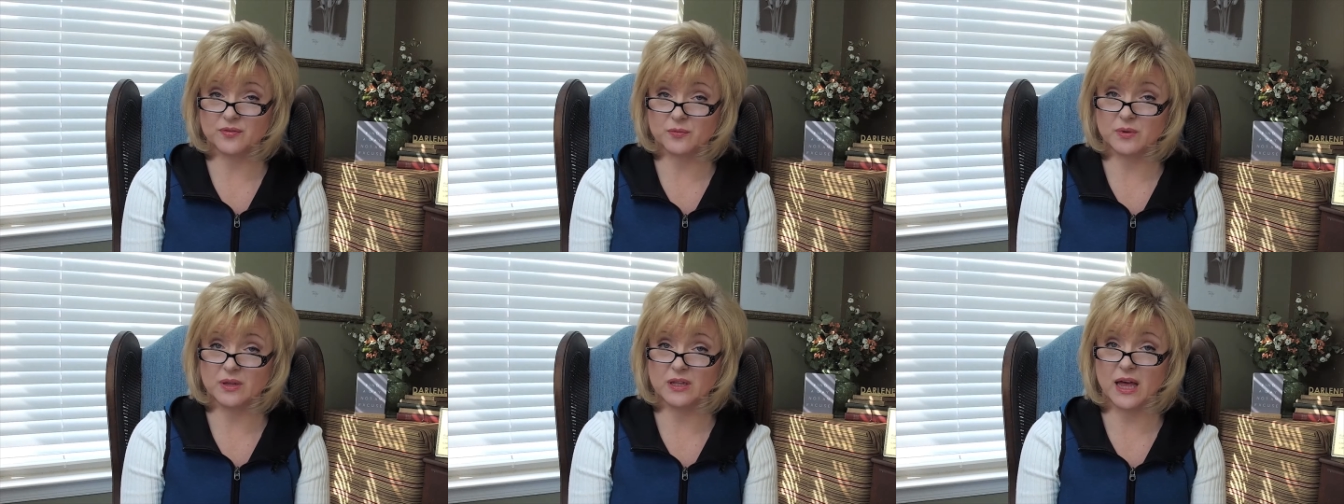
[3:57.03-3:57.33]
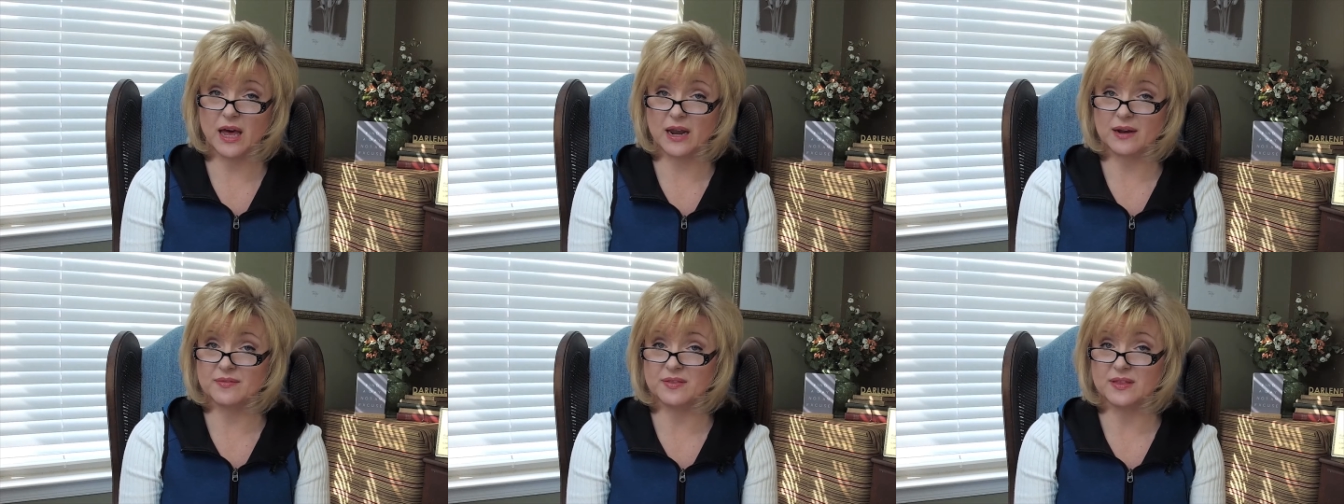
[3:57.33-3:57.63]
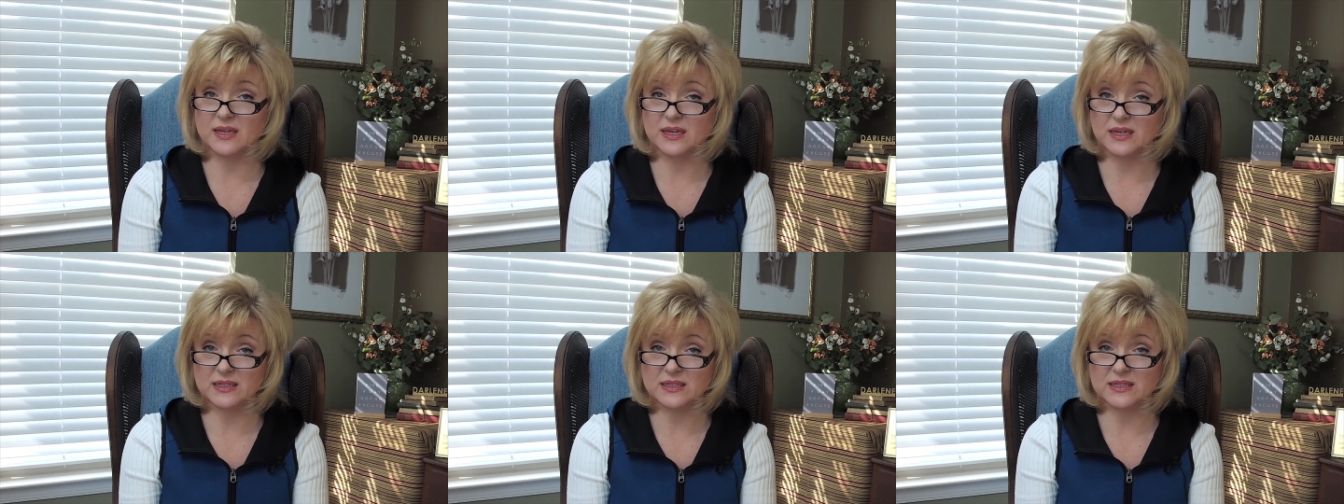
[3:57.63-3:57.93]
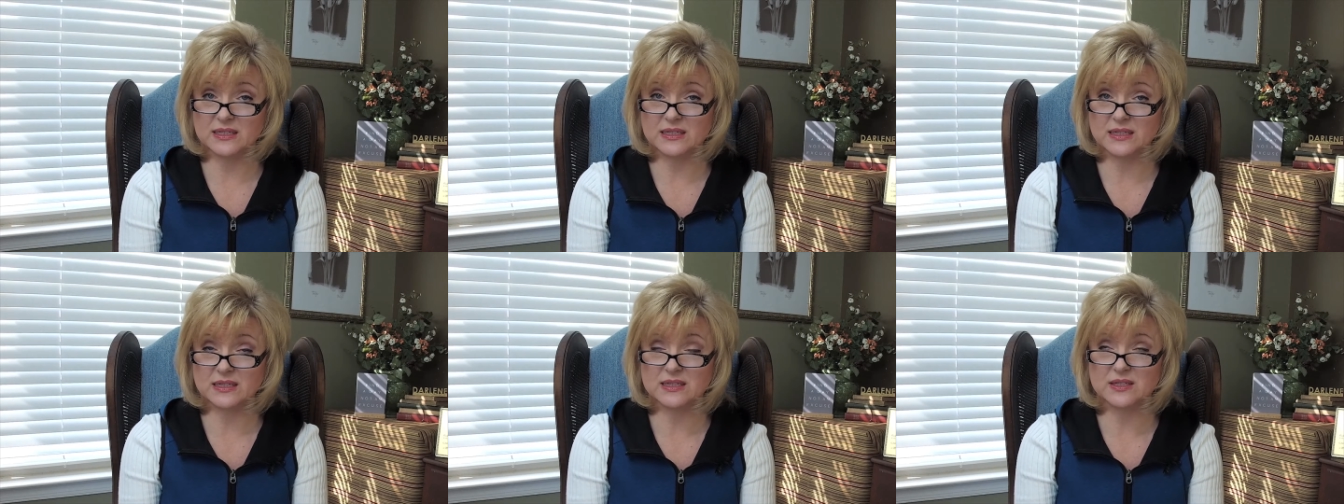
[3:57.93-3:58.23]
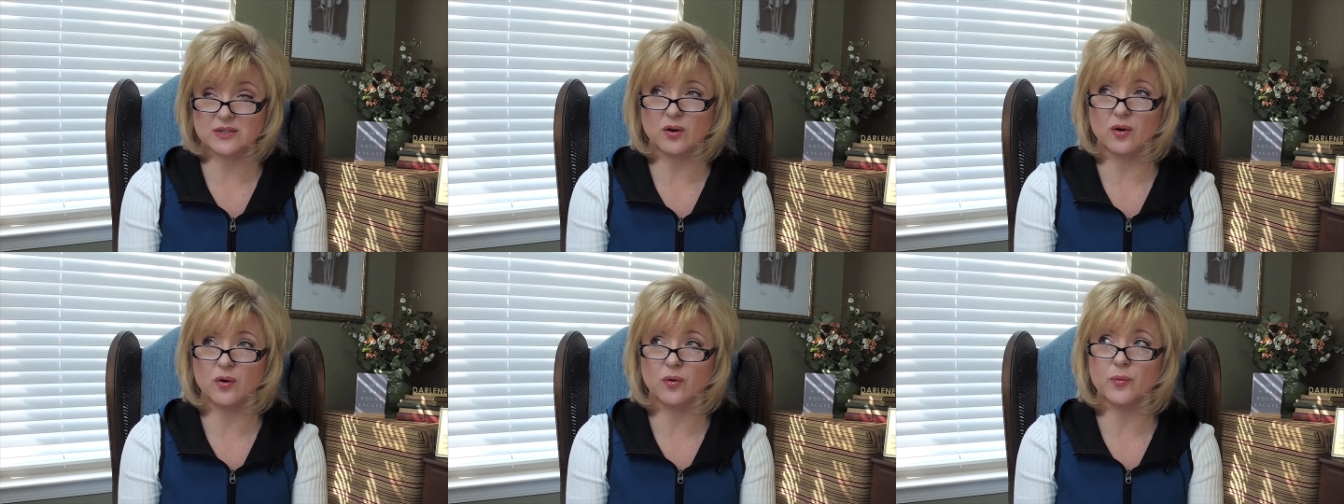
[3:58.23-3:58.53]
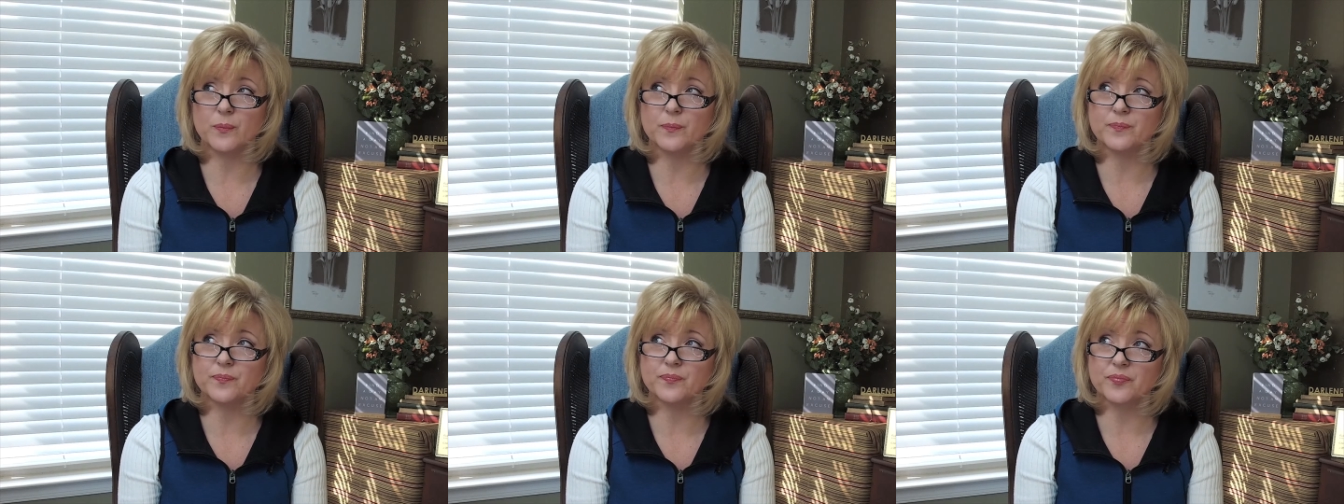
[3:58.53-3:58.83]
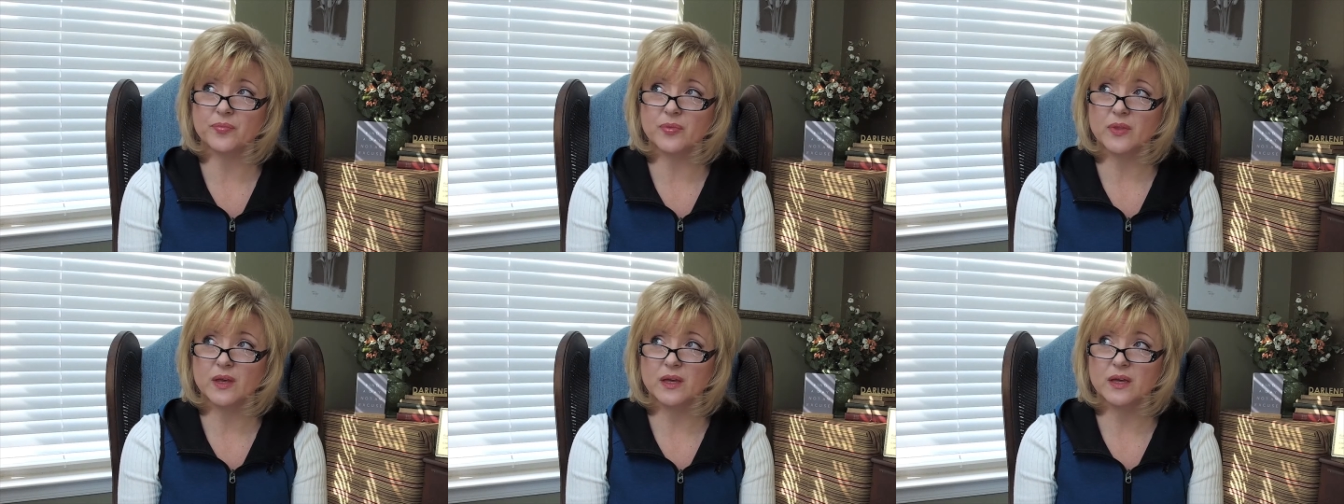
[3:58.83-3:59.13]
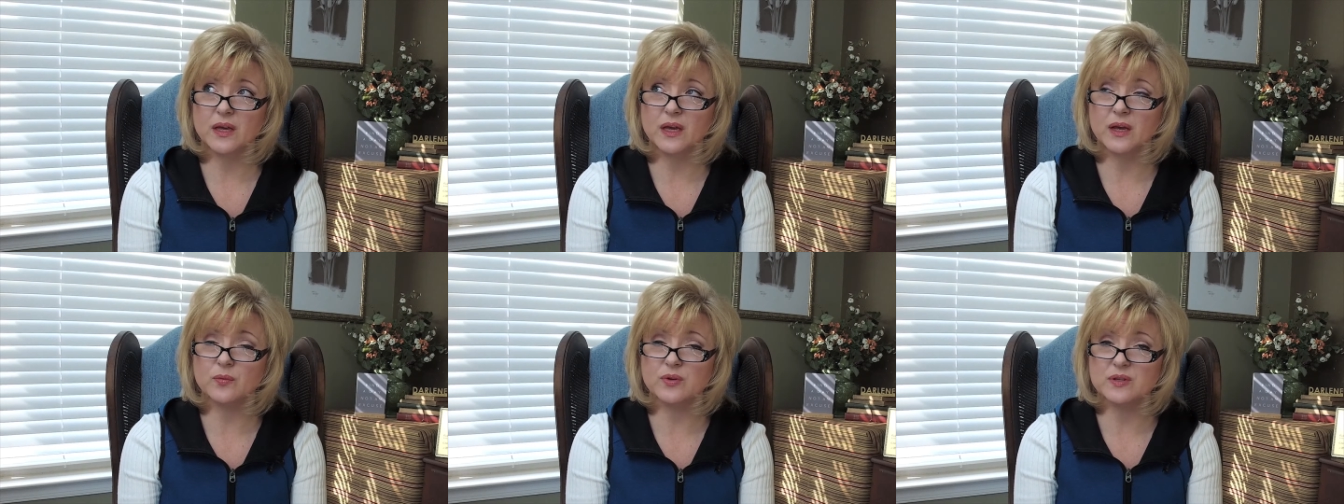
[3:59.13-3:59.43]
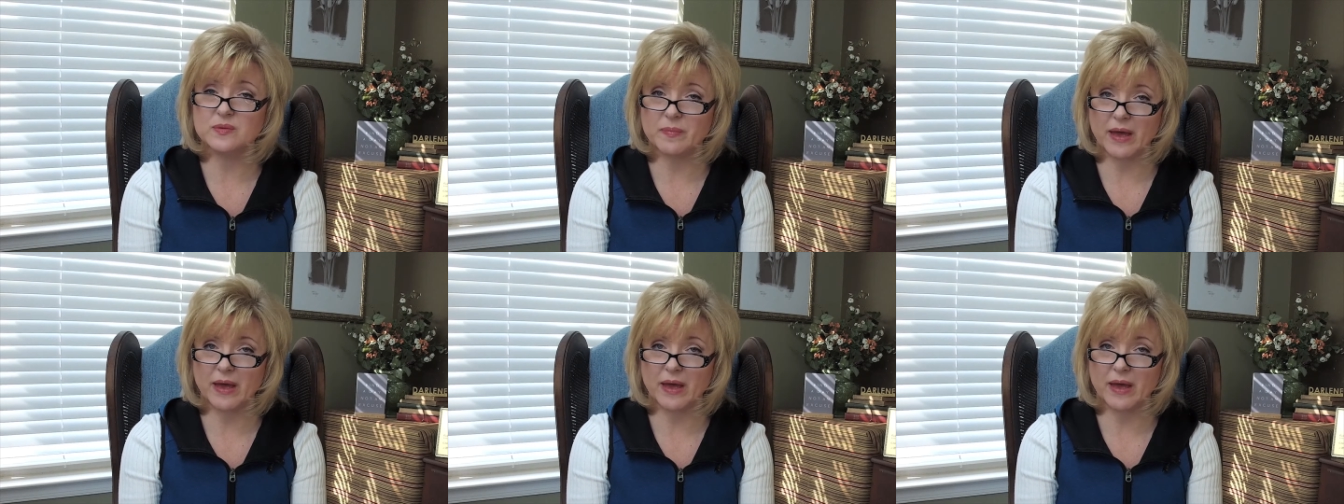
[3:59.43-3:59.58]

from a lot of things. So it was